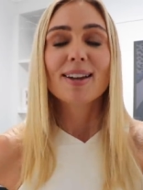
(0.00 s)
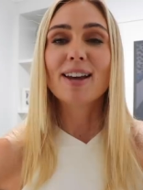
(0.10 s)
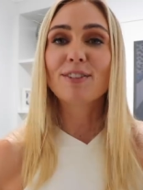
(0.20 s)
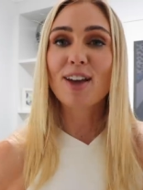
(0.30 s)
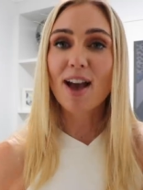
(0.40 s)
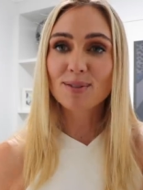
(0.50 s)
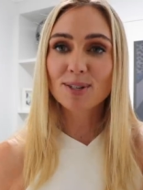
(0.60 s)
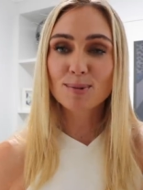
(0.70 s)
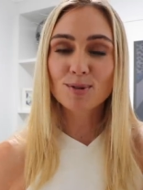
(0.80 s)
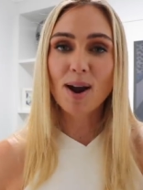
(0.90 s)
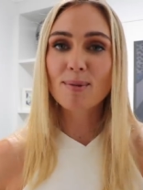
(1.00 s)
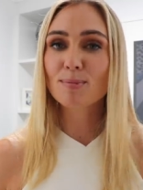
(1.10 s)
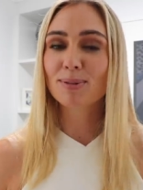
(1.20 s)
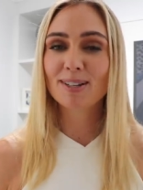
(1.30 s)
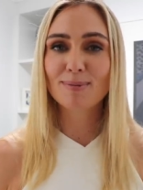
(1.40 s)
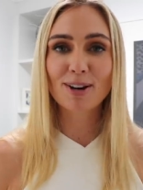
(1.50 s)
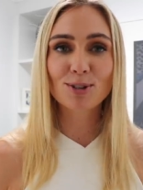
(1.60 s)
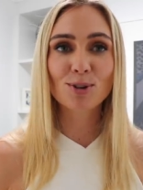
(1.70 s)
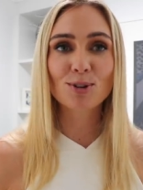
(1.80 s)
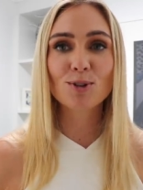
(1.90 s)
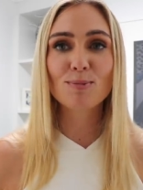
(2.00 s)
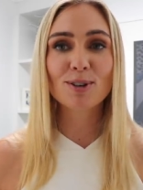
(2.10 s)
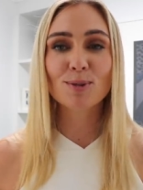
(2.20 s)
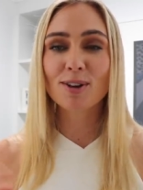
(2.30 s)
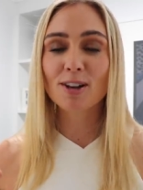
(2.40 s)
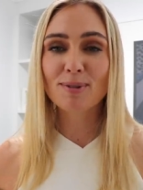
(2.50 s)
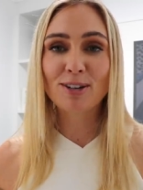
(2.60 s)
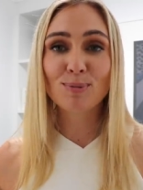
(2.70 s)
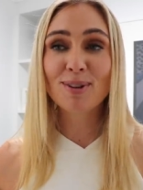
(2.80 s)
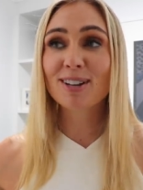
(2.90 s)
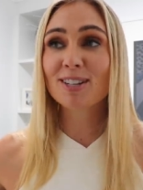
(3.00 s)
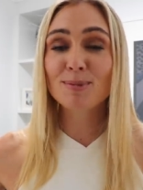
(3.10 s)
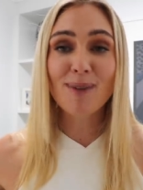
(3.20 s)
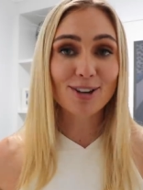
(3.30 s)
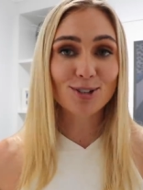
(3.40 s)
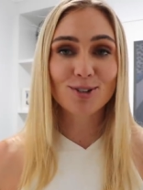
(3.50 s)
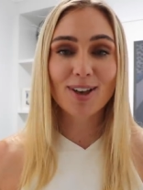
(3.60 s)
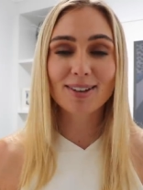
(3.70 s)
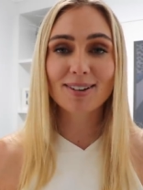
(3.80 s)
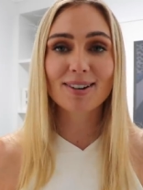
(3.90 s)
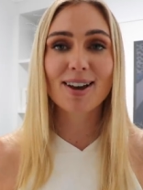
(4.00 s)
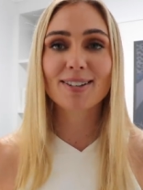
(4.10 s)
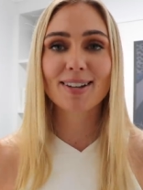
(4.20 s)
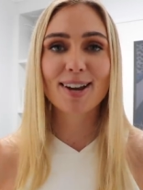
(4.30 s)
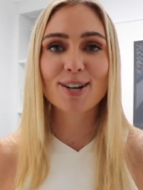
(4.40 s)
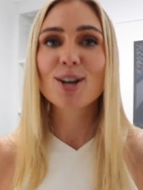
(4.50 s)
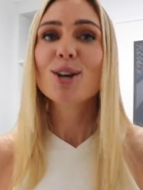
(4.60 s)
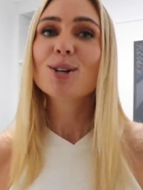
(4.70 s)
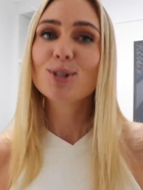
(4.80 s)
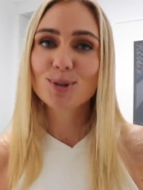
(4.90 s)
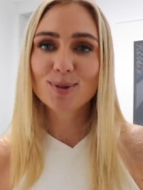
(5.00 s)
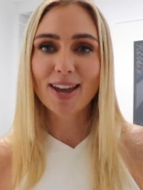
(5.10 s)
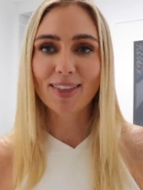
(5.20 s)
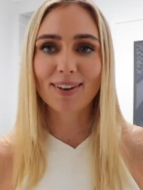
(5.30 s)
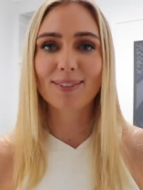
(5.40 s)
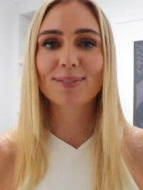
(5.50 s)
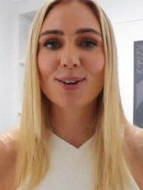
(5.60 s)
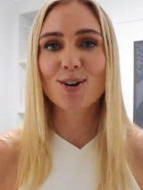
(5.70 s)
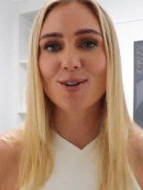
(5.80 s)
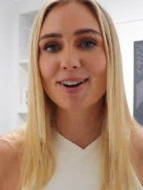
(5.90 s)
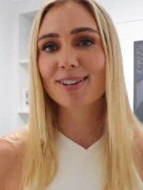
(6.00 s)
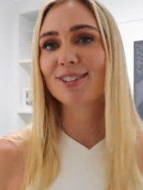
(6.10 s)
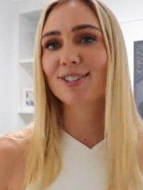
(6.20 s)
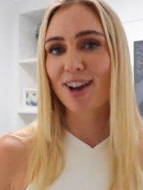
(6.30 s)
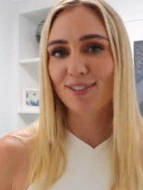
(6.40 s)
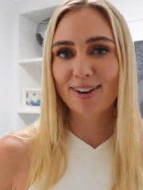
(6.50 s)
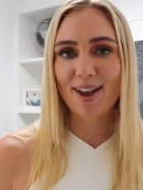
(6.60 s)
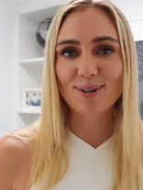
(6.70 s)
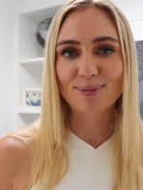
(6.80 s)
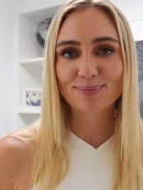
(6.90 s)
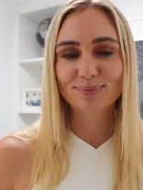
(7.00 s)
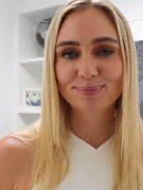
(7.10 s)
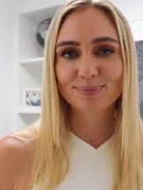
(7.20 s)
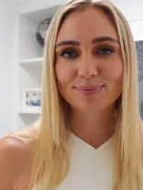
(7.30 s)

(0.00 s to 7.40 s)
Now, if you haven't subscribed, please make sure you do, because we're going to be, we're going to smash two thousand nineteen together. All right, ciao for now.